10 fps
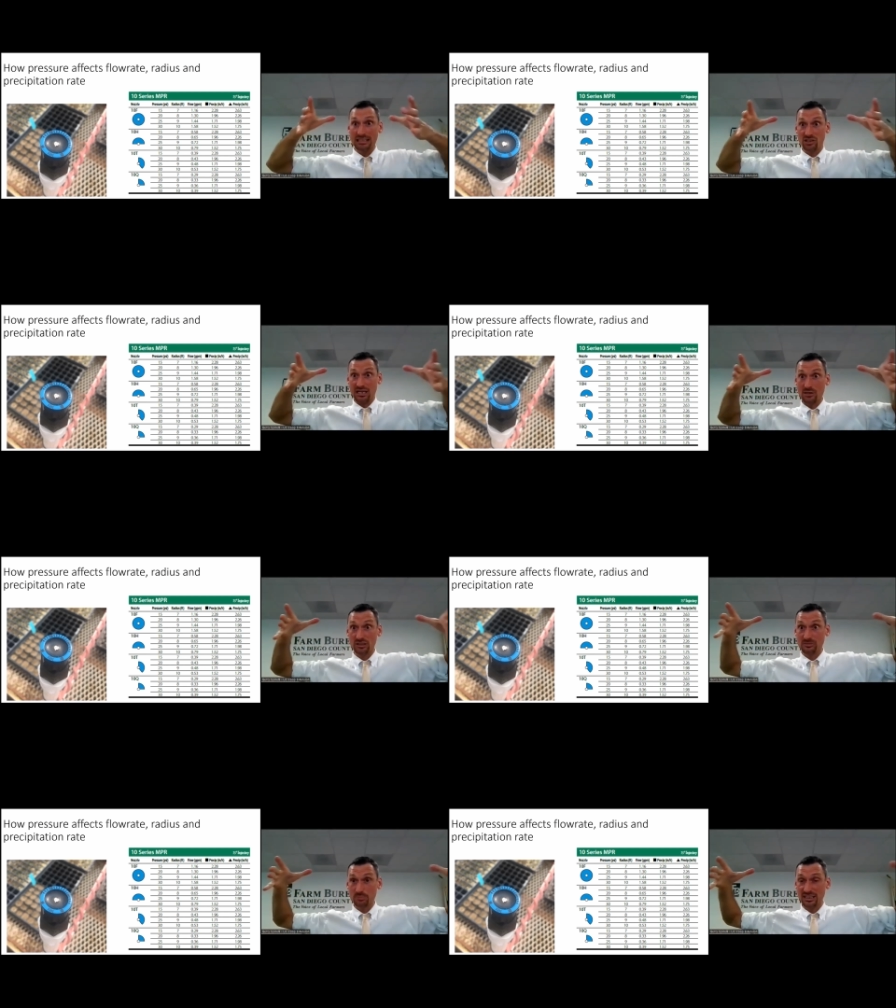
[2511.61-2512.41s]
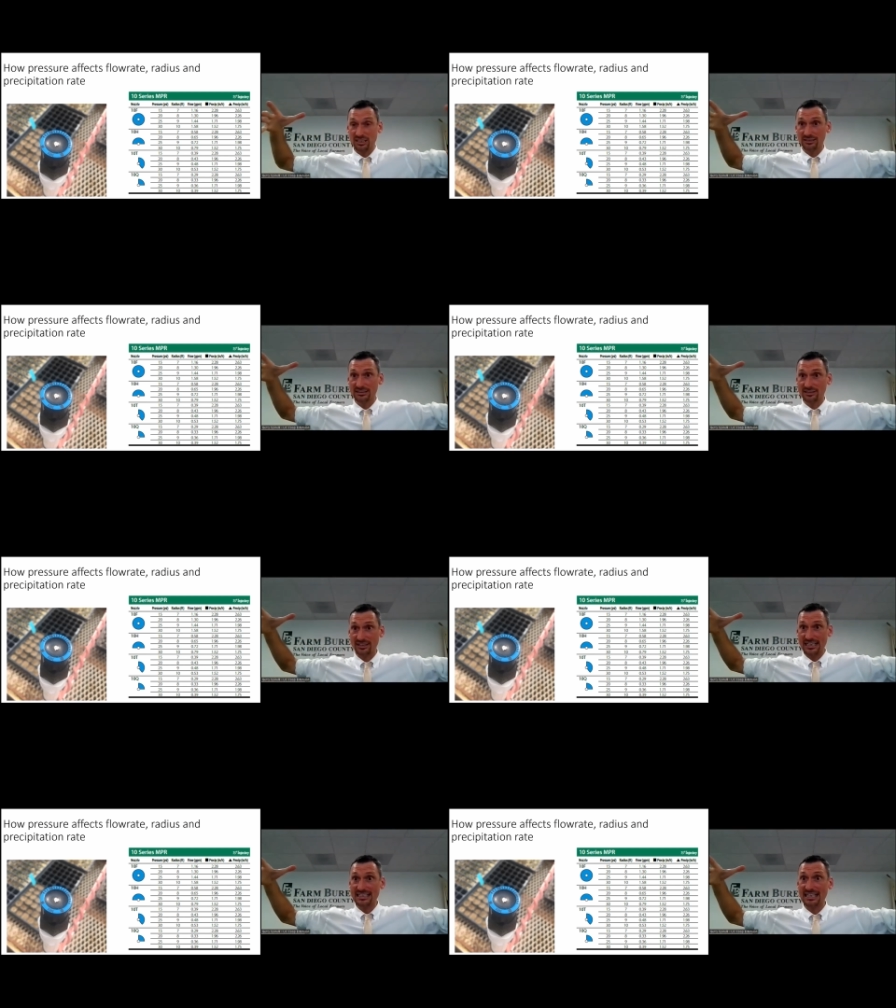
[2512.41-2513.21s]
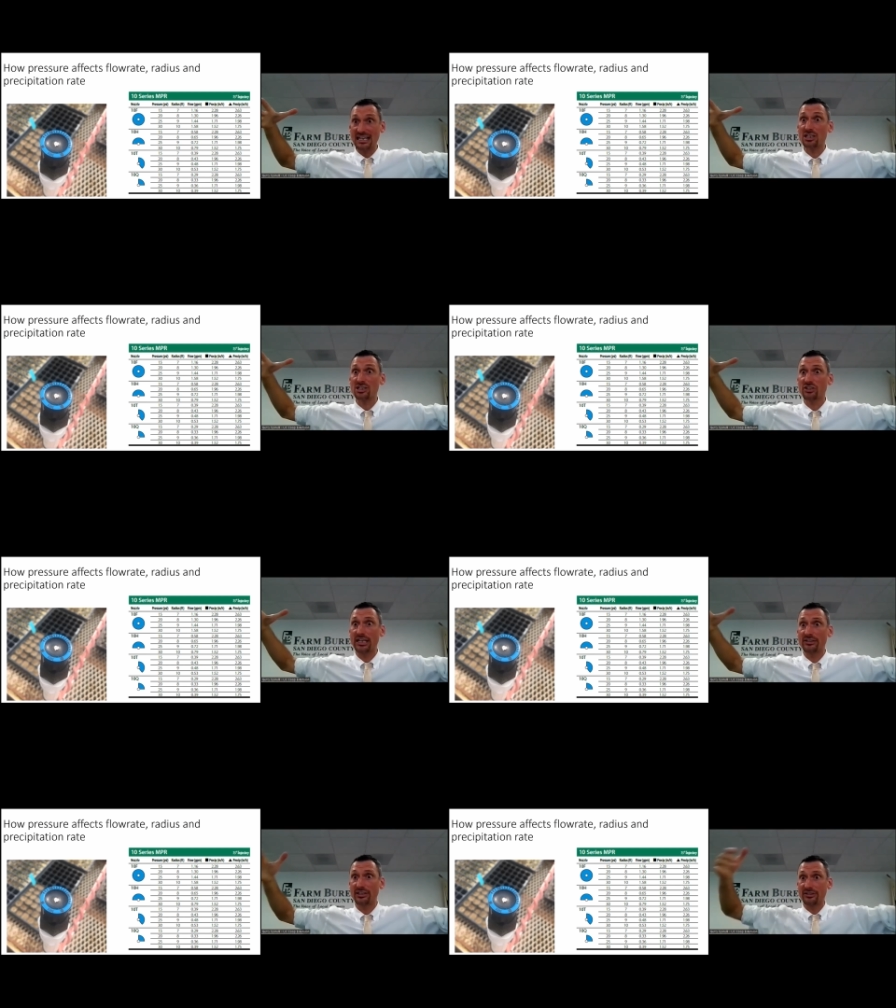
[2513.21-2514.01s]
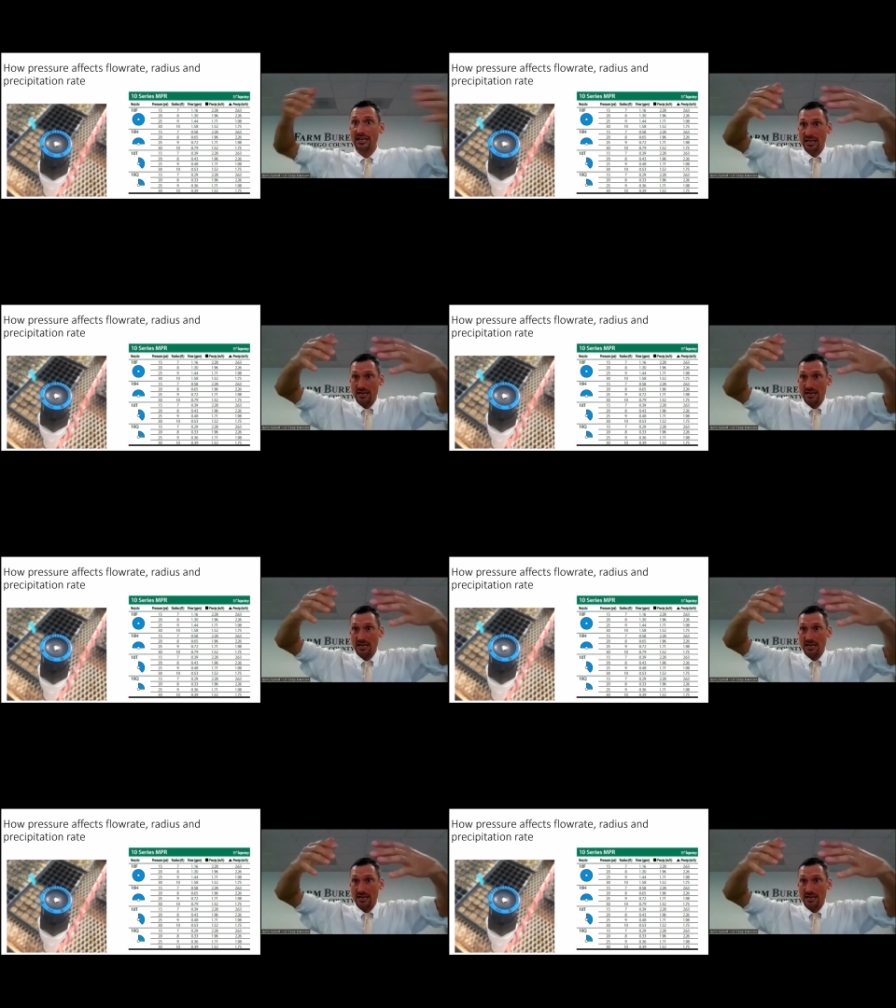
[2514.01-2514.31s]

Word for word: so now the sprinkler is irrigating a larger area, right?